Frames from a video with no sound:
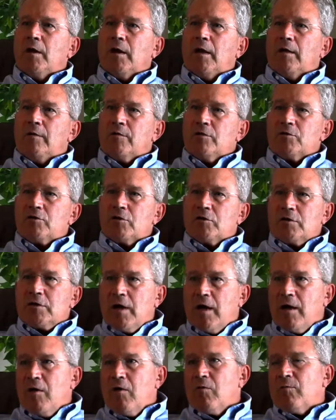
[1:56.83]
And this is
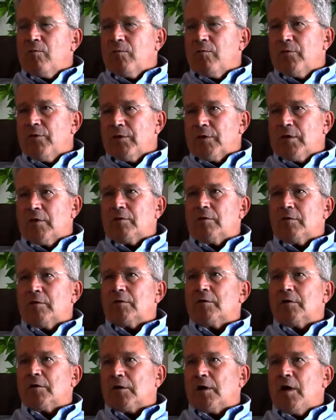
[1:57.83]
how
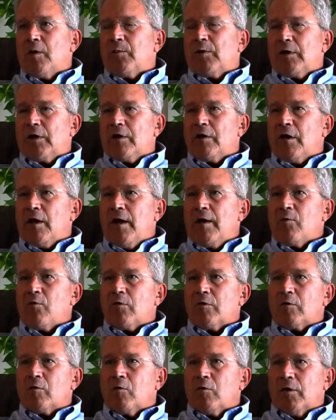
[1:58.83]
the company that I
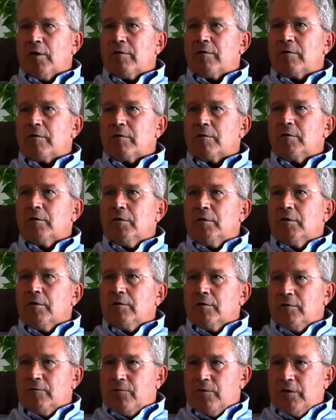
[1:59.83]
work with,
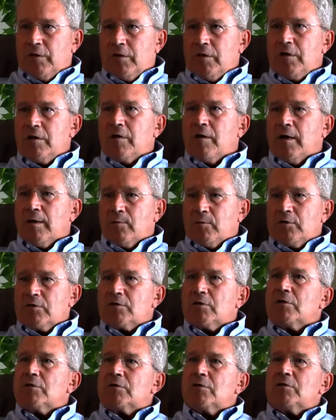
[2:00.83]
Infinity Diamonds,
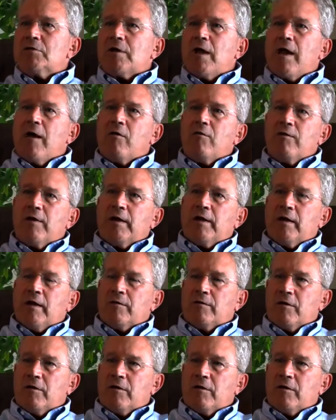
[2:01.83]
this is how they get